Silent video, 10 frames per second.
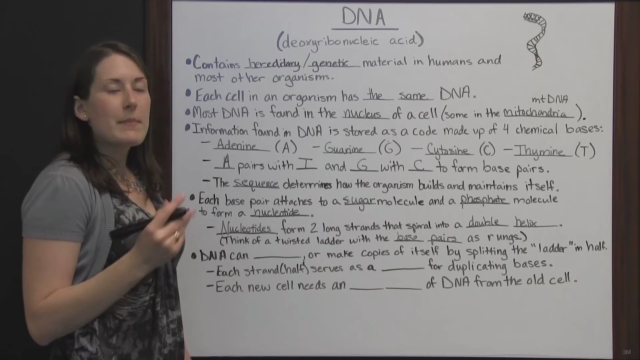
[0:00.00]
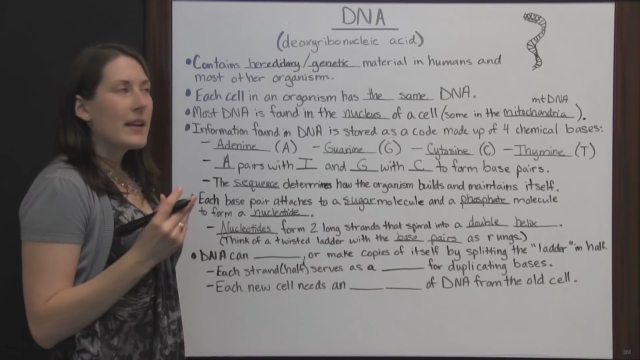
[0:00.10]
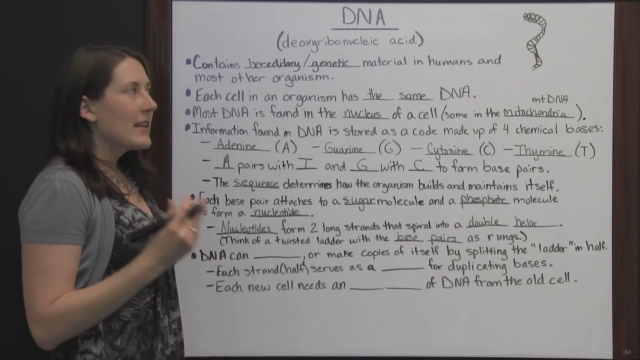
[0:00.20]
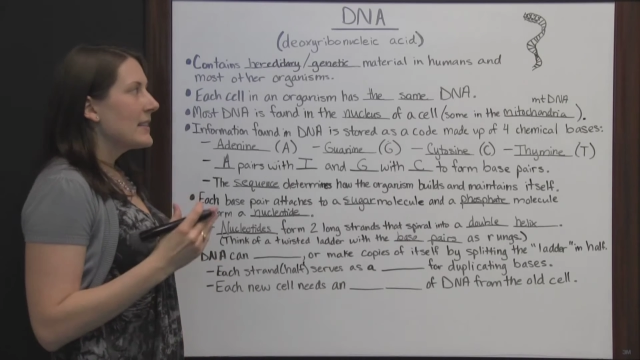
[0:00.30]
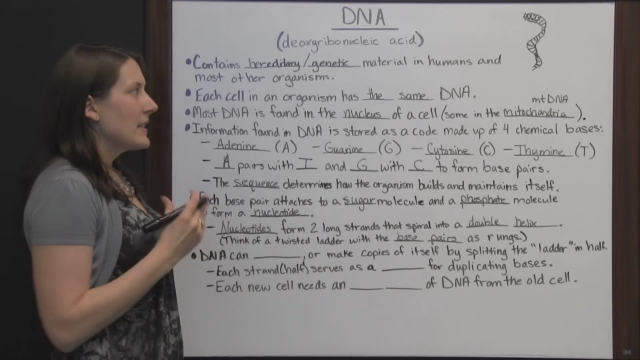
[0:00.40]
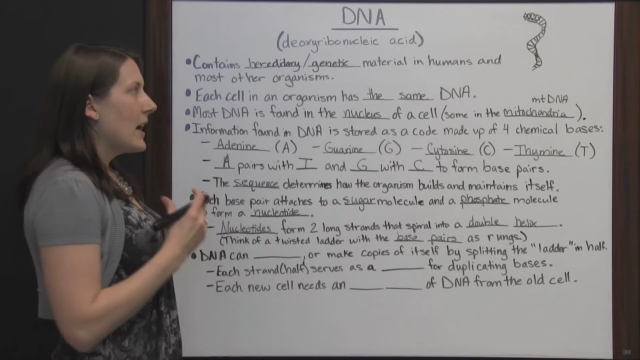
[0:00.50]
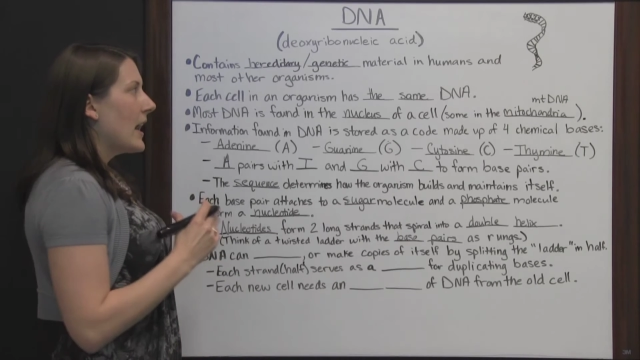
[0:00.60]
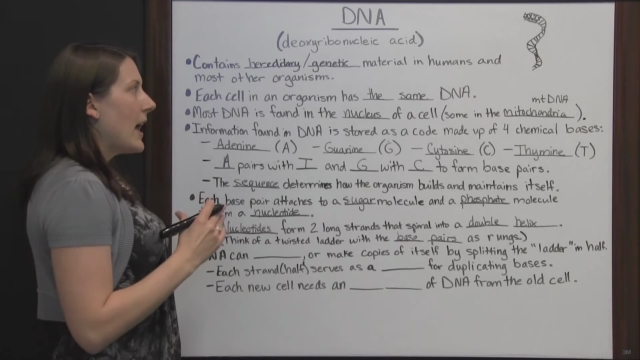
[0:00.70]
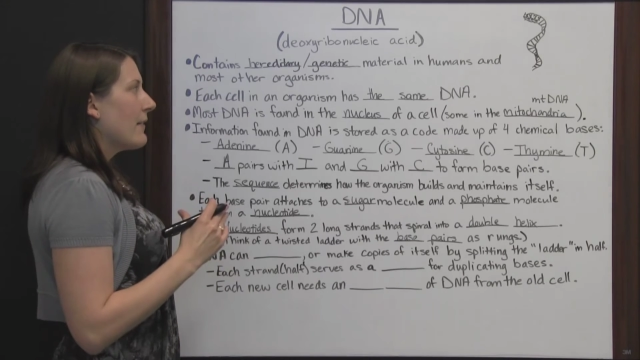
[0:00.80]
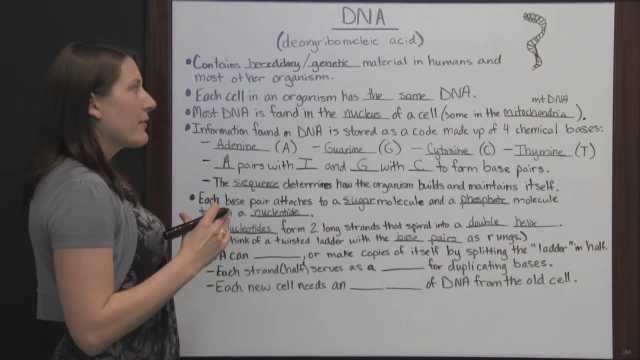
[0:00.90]
because not
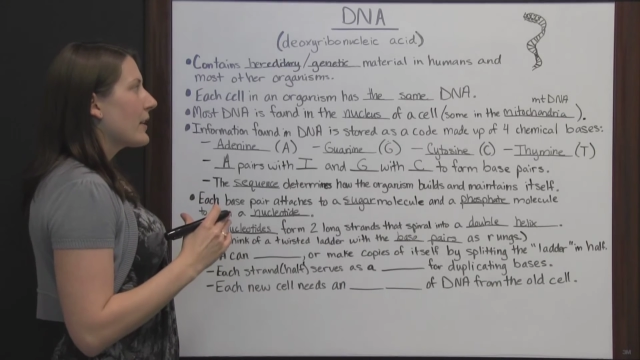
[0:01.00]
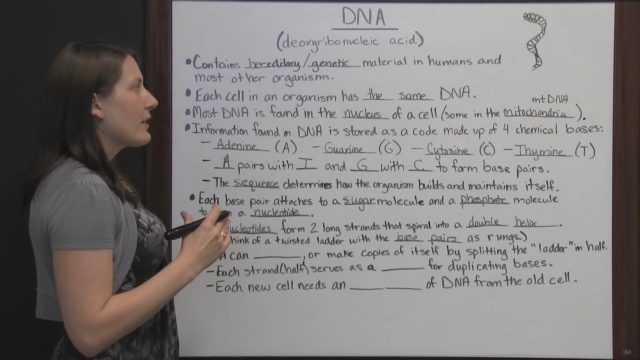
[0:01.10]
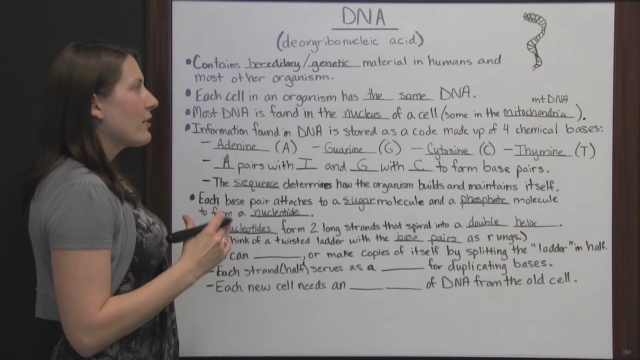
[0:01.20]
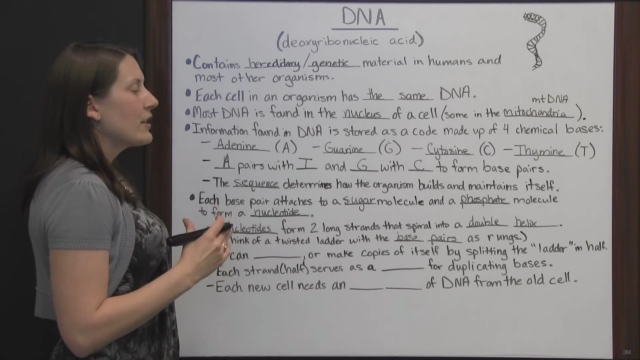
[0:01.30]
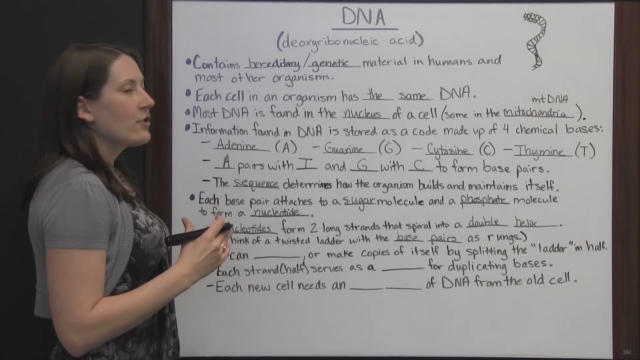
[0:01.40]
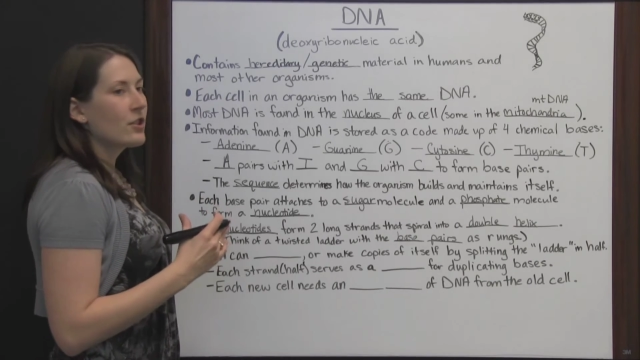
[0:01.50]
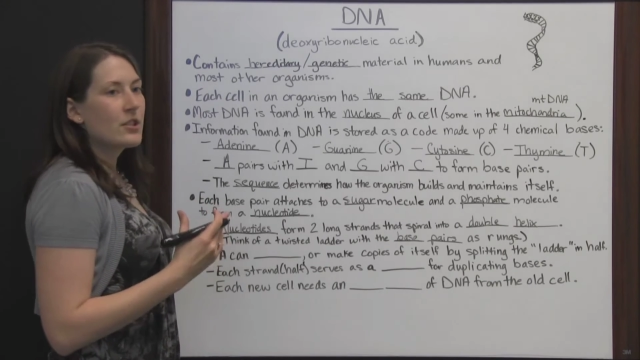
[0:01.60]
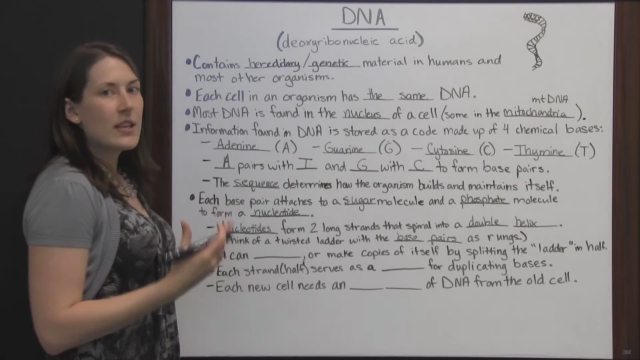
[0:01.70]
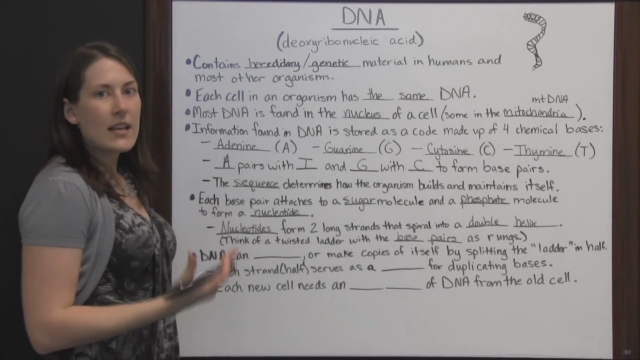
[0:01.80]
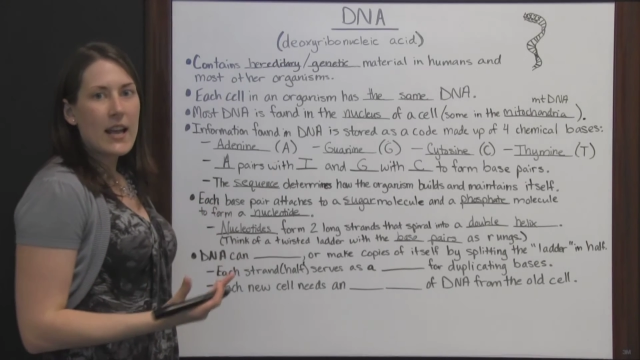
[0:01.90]
every creature's
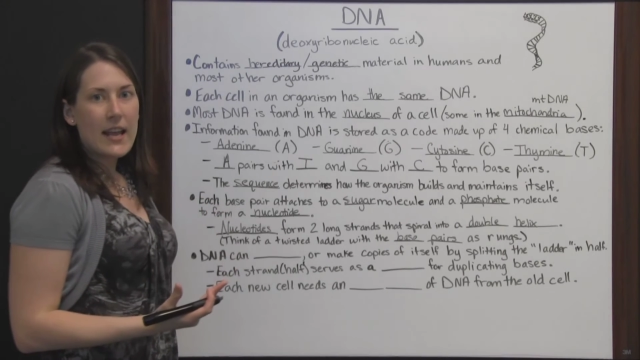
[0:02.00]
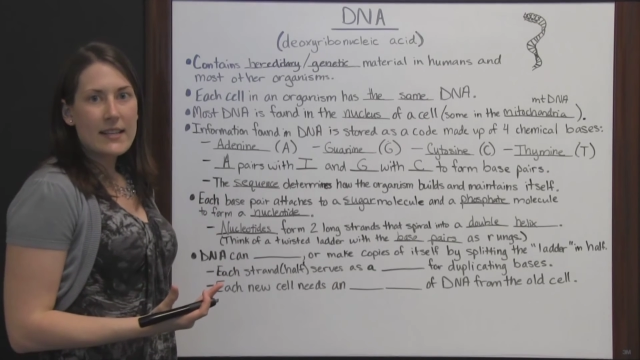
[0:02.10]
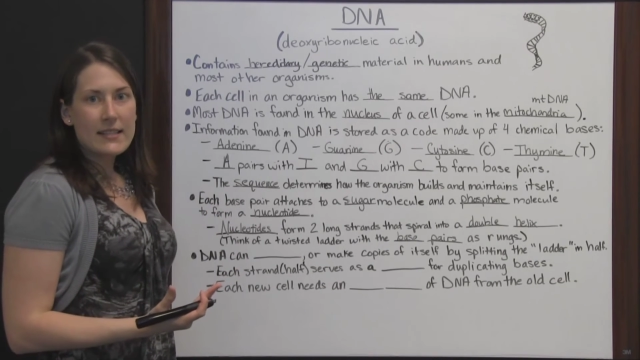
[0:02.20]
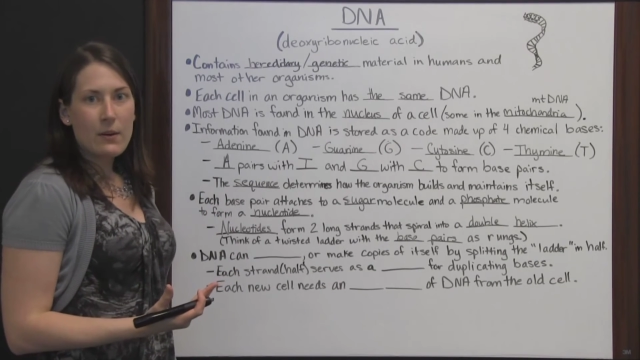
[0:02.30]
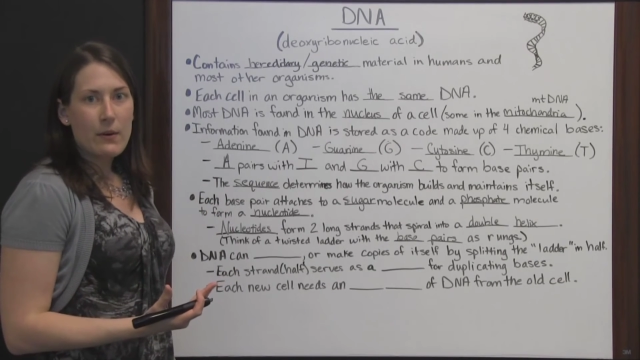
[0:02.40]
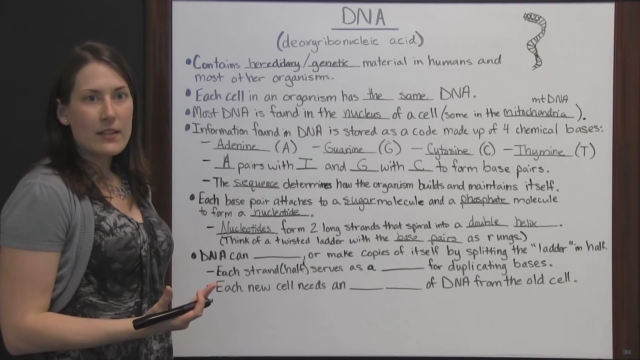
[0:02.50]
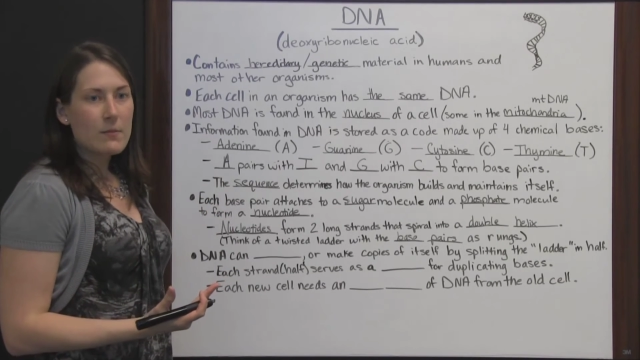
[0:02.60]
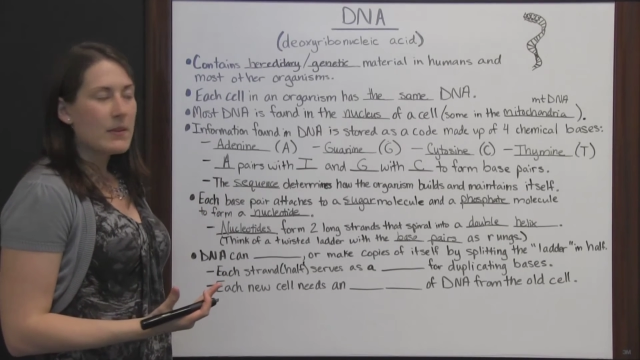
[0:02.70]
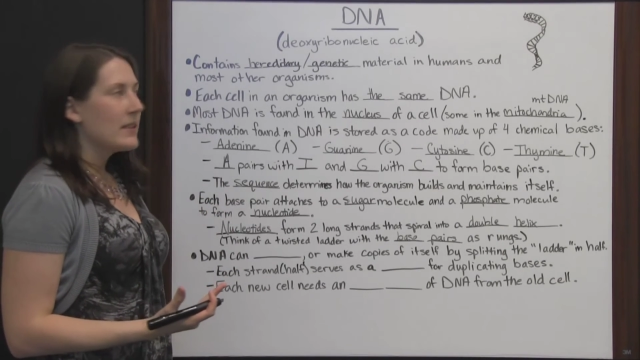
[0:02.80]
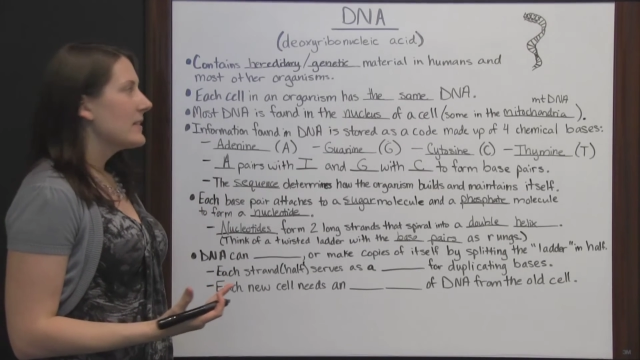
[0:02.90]
DNA is going to
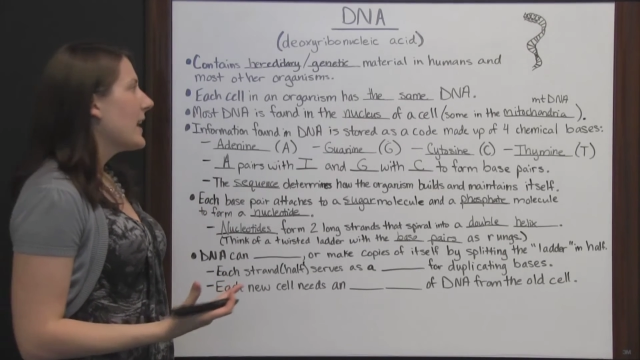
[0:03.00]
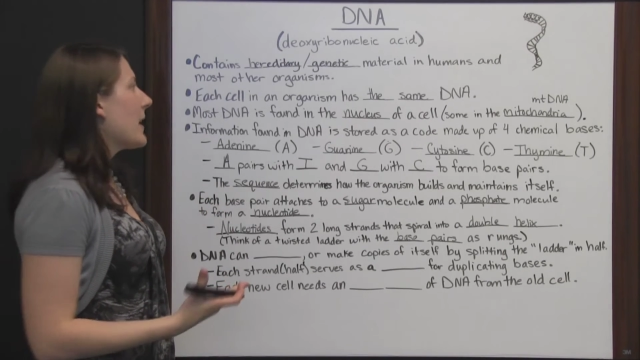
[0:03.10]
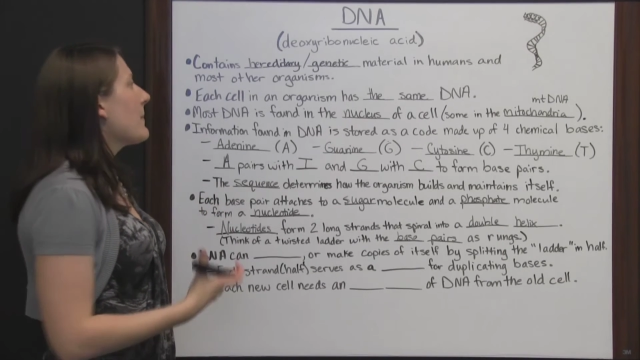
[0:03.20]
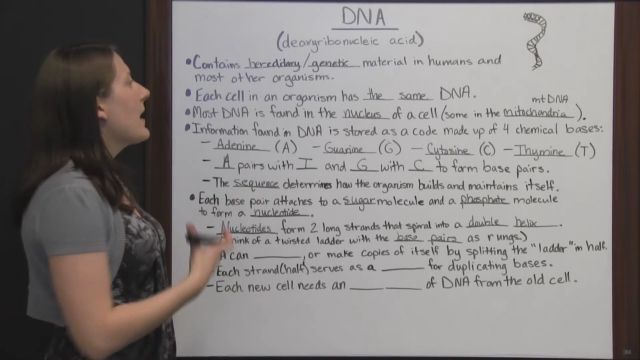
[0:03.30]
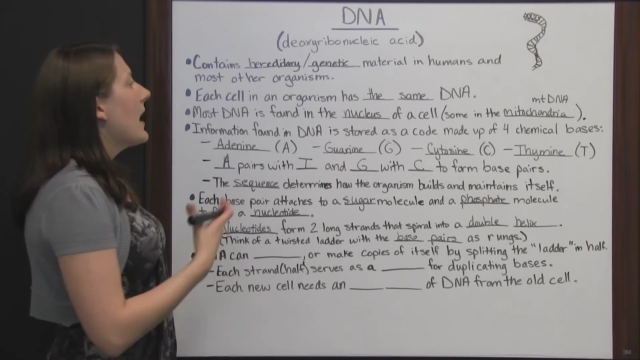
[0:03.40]
be the same.